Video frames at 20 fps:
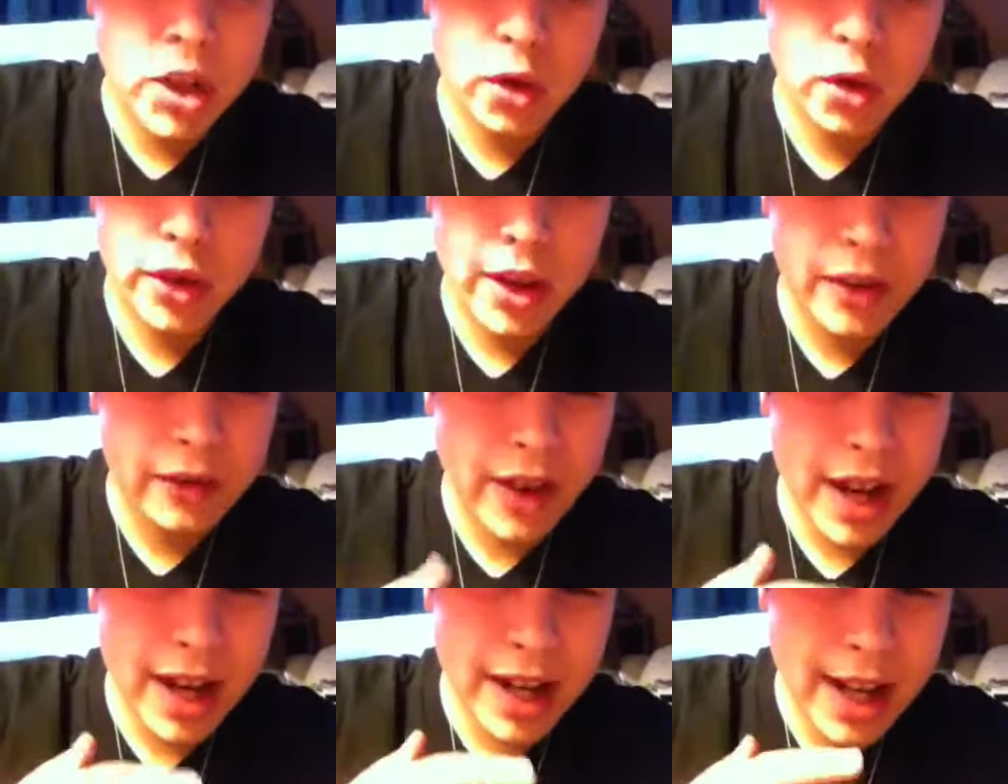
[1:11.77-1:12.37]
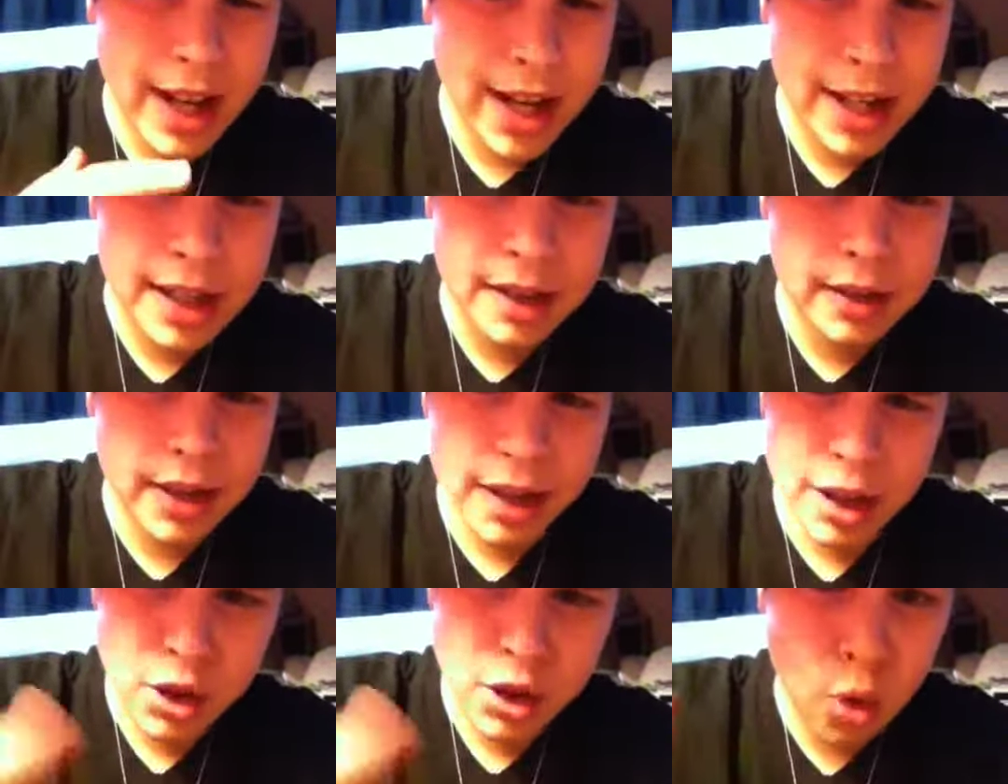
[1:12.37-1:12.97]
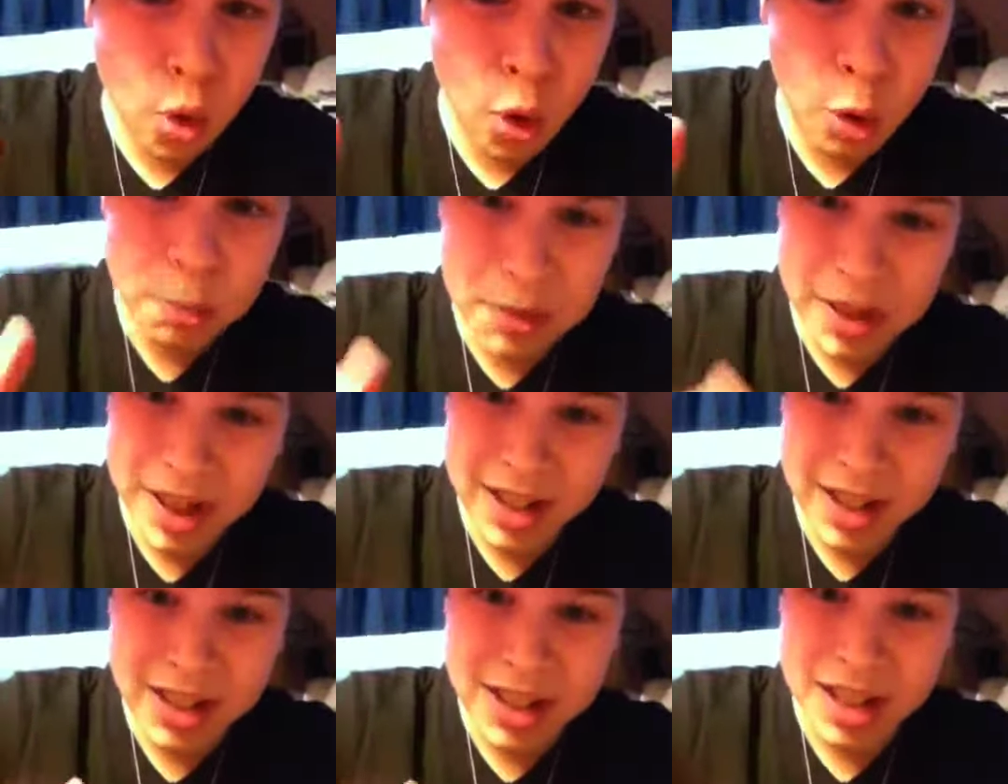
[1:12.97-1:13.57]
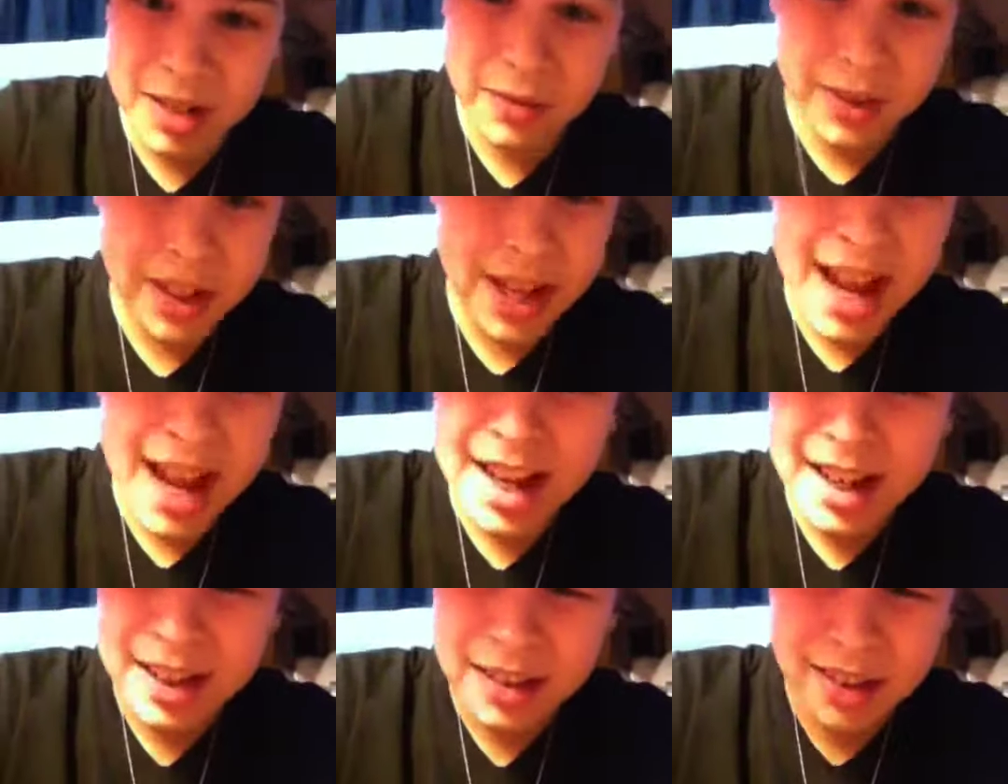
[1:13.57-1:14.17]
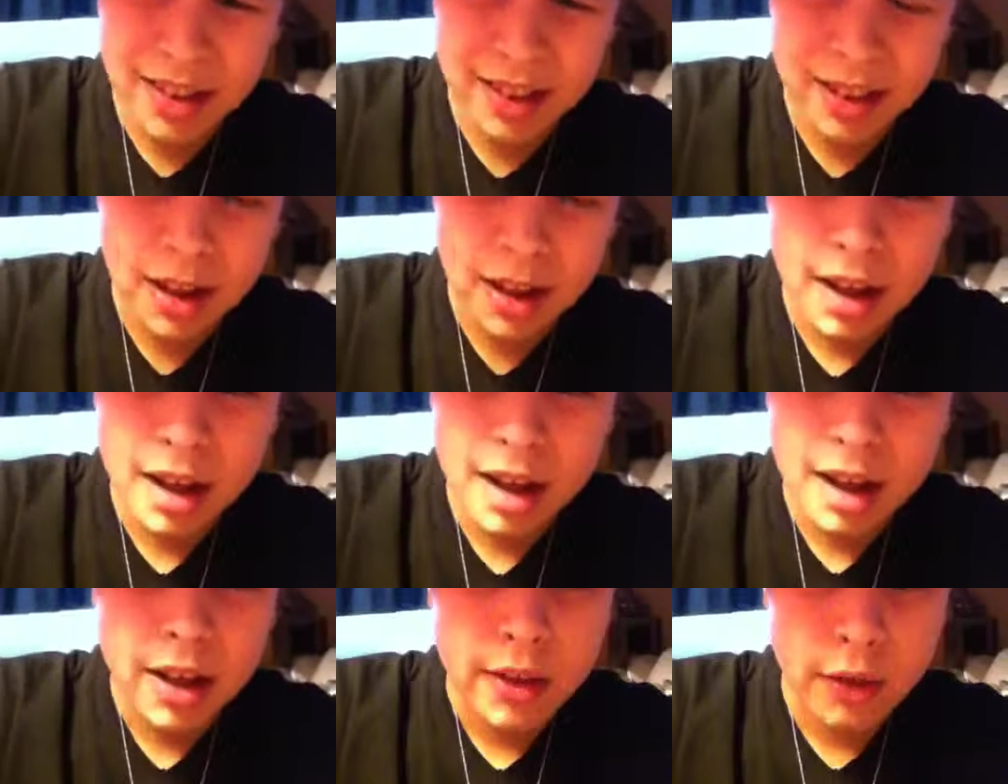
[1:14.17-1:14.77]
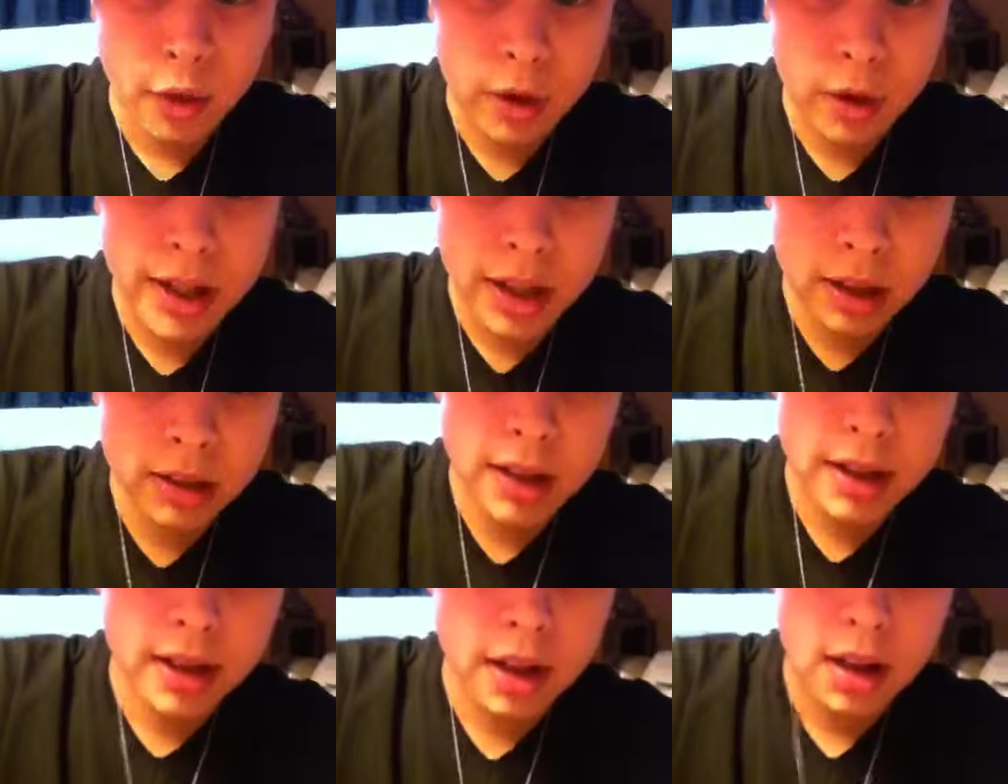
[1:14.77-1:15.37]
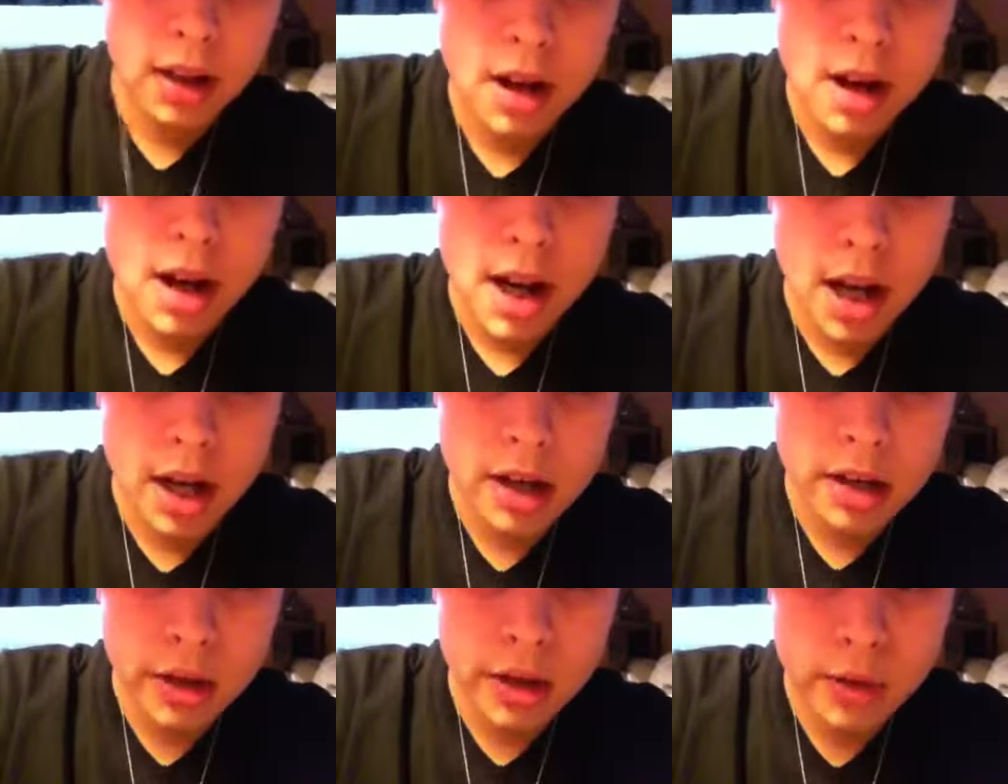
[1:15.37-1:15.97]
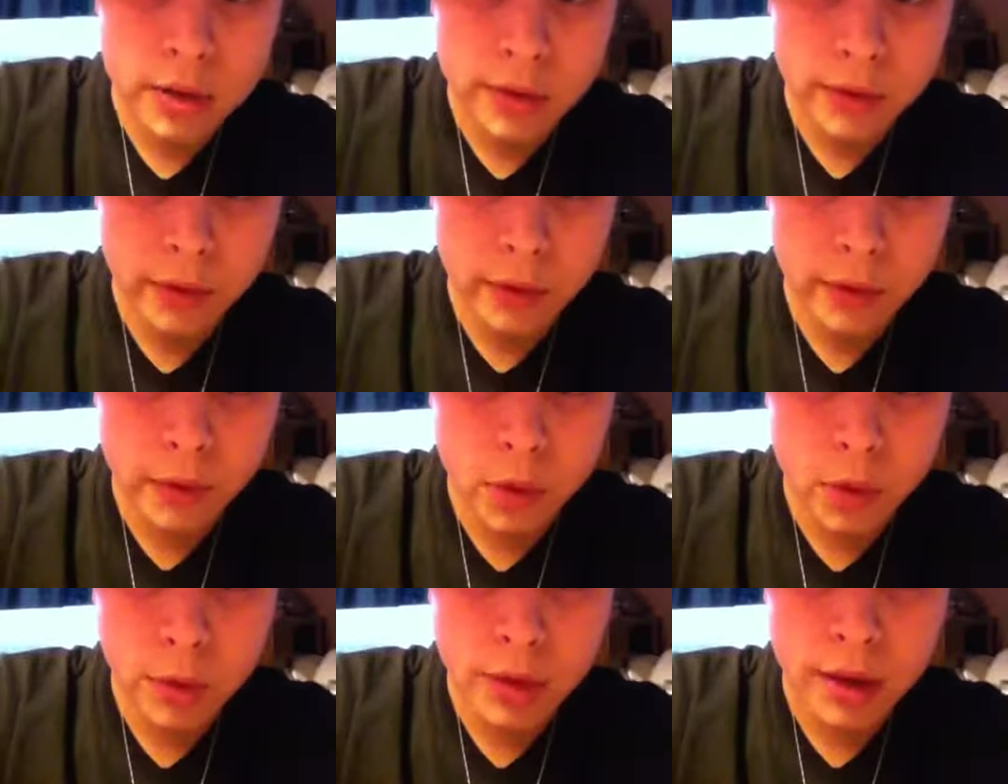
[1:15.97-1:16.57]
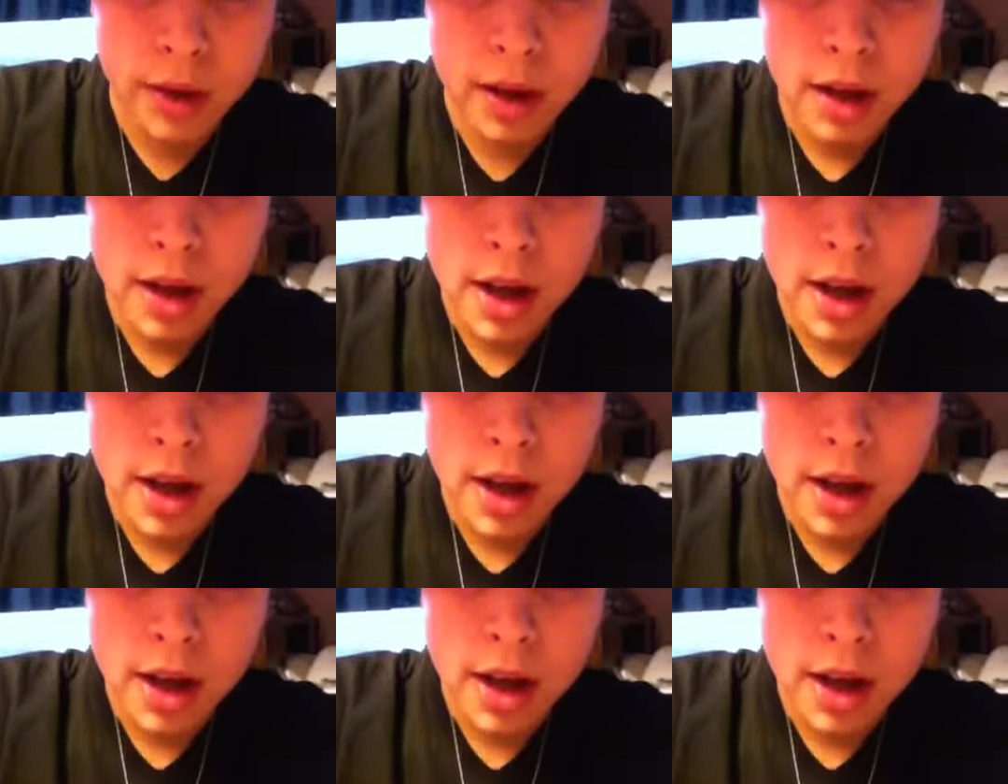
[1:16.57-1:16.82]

So if they find anything, scorpions, even anything, they'll kill it and use it for food.